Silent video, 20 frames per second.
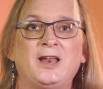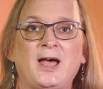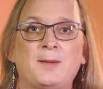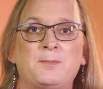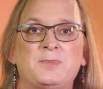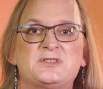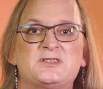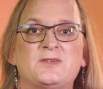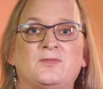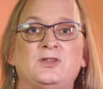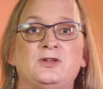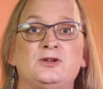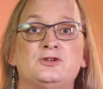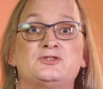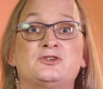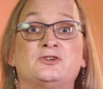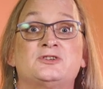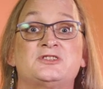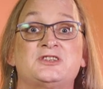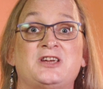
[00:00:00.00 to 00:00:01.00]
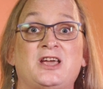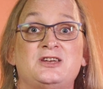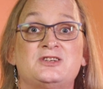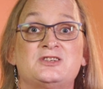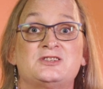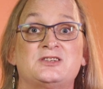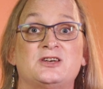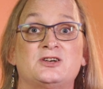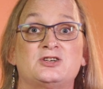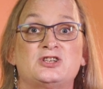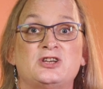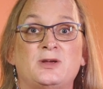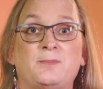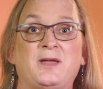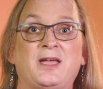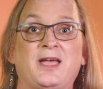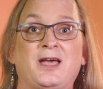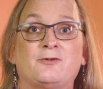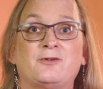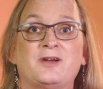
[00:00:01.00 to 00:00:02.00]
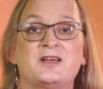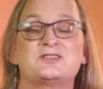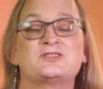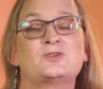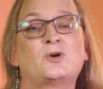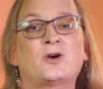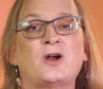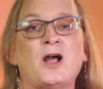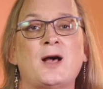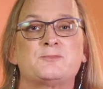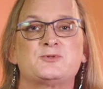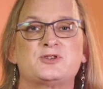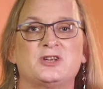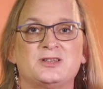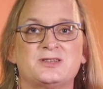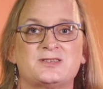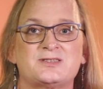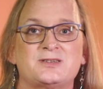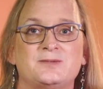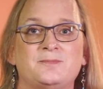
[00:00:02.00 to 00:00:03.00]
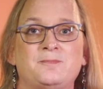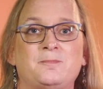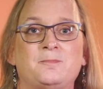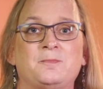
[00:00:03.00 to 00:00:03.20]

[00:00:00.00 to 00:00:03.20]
happens if the user changes their shipping address or options?